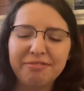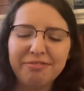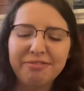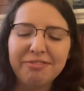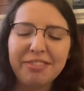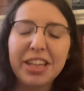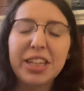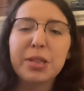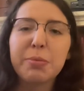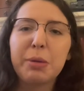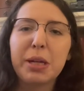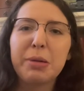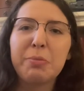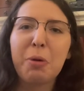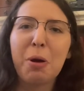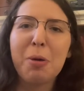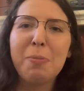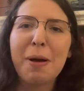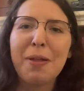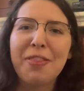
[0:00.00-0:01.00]
explain
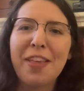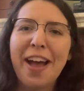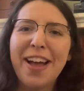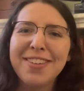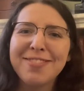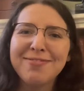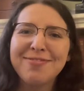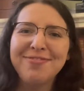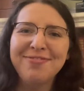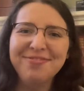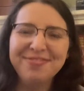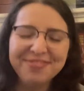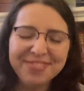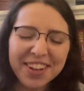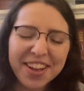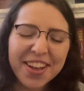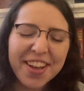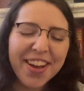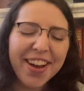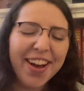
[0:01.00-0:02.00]
more about that.
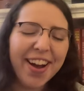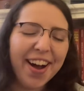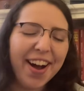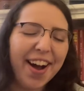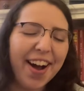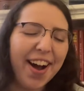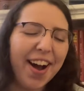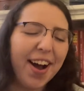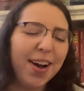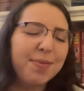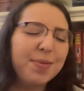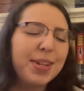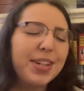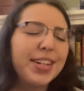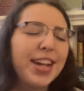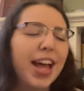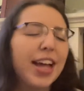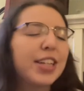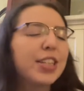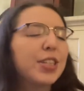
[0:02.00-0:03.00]

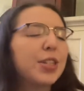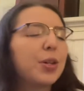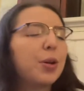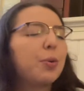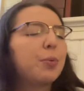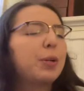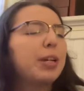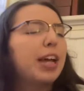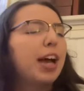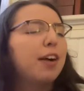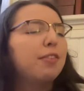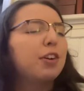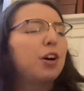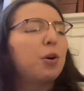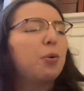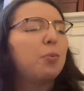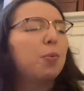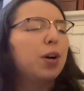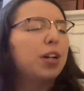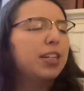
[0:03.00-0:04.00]
Next, we have
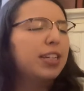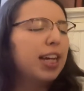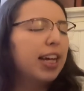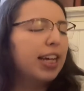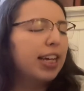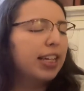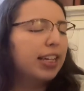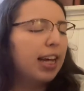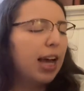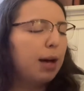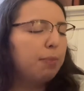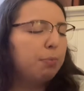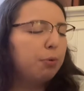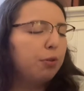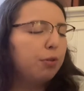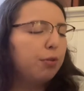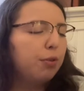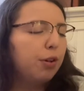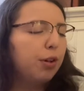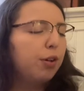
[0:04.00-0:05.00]
One Day in Apple
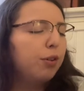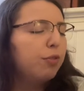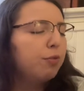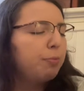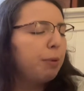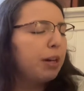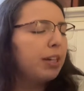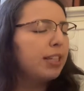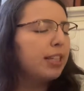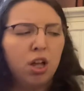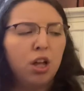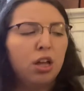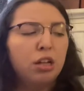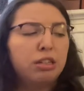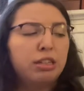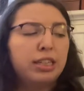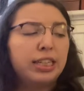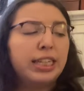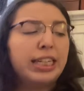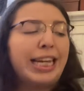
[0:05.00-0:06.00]
Grove by
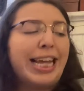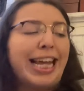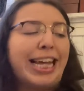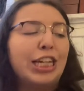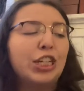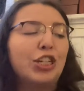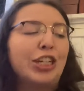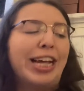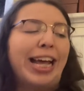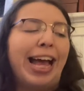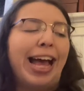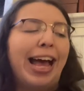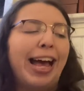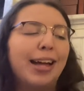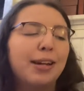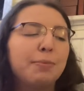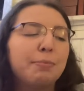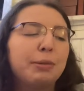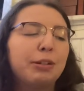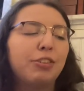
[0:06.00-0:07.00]
C.H.
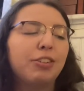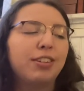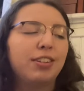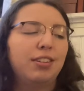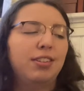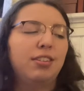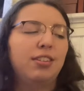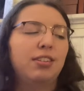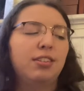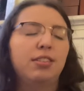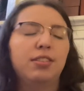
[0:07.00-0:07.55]
Admirand.